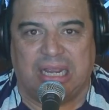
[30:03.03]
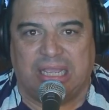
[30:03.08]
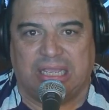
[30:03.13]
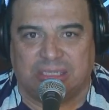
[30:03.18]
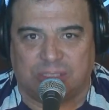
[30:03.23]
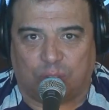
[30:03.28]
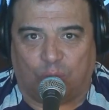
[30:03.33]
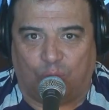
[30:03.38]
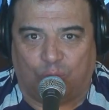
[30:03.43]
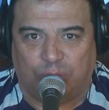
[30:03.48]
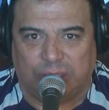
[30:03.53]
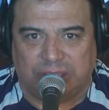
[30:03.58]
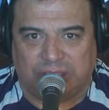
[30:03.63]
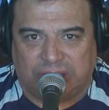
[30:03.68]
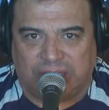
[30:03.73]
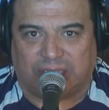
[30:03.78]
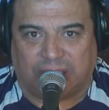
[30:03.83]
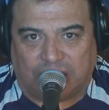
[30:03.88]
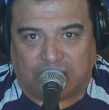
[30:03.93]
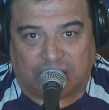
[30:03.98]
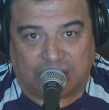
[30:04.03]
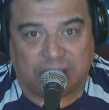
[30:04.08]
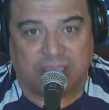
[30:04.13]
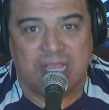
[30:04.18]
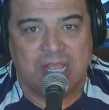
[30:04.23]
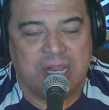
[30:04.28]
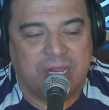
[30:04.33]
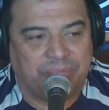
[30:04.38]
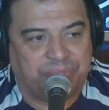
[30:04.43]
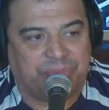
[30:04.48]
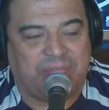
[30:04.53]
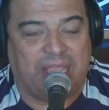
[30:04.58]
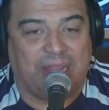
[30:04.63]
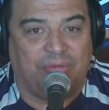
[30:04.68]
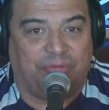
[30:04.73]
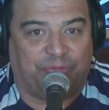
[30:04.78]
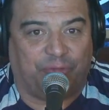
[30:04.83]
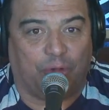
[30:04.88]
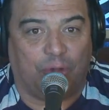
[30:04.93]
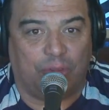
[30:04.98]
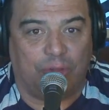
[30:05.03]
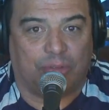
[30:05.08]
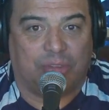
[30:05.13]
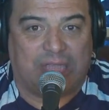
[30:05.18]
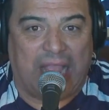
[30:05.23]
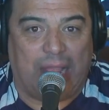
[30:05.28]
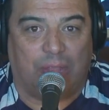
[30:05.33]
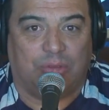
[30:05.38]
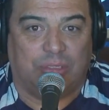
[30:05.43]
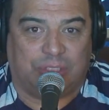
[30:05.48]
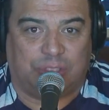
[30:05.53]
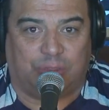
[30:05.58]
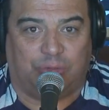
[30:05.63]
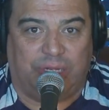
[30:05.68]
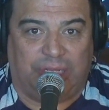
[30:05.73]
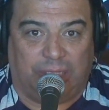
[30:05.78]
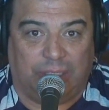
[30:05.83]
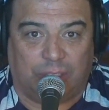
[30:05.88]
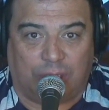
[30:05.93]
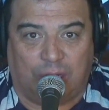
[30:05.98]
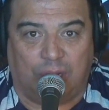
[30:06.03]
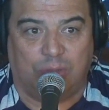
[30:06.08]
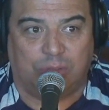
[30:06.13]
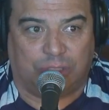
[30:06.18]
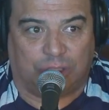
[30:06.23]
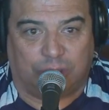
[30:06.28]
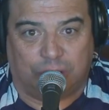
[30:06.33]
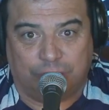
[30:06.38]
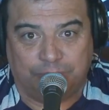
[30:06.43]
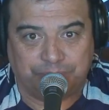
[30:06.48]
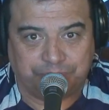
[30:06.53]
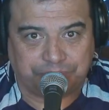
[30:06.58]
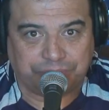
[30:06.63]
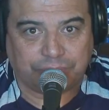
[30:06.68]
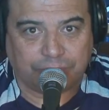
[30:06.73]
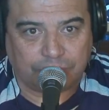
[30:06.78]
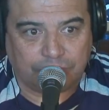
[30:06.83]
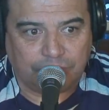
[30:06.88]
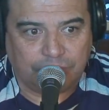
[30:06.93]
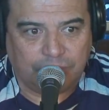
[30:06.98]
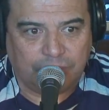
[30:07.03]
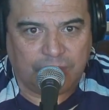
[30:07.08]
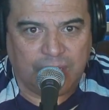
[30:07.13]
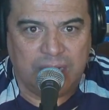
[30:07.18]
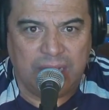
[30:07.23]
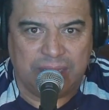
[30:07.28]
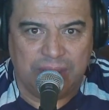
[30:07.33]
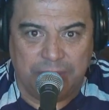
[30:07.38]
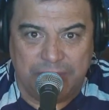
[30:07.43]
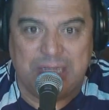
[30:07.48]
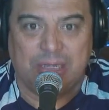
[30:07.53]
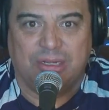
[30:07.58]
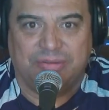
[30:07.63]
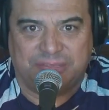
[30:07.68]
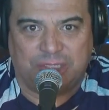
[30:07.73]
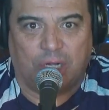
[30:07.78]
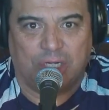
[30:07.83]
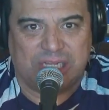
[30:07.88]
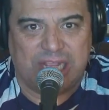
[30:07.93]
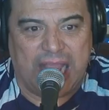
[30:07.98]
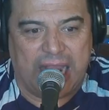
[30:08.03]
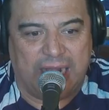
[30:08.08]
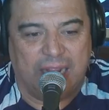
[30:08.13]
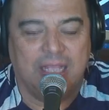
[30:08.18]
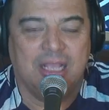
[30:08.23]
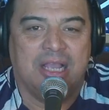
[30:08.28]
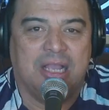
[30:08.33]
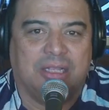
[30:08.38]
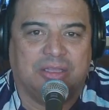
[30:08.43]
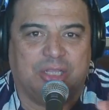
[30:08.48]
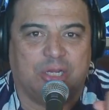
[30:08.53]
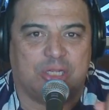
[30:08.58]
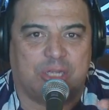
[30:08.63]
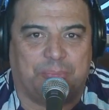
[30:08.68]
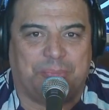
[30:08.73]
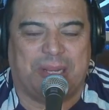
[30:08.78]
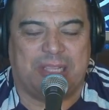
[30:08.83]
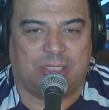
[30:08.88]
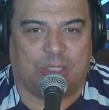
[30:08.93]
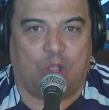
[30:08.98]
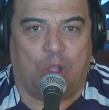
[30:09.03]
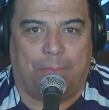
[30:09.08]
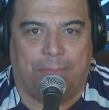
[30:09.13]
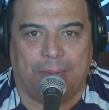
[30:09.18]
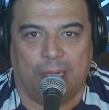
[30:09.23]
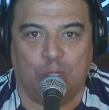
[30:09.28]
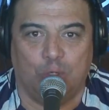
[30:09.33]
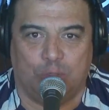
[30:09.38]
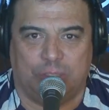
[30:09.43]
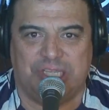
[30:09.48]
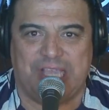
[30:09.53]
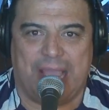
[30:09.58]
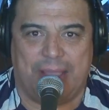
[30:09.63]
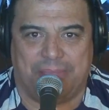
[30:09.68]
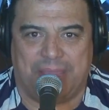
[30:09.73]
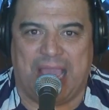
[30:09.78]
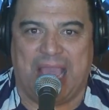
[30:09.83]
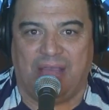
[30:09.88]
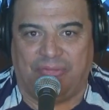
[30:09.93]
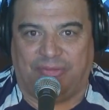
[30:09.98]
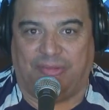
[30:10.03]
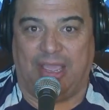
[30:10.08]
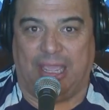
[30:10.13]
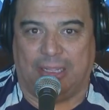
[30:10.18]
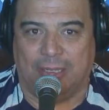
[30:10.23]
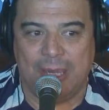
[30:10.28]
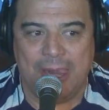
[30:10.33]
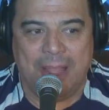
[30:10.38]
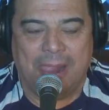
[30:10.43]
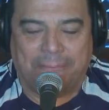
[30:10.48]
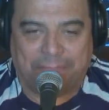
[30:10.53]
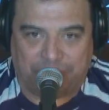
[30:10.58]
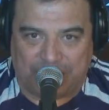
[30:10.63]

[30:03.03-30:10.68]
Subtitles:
It is ridiculous. Then further down the street, closer, in the middle of Tarzana, there's a place called Blue Jam Cafe.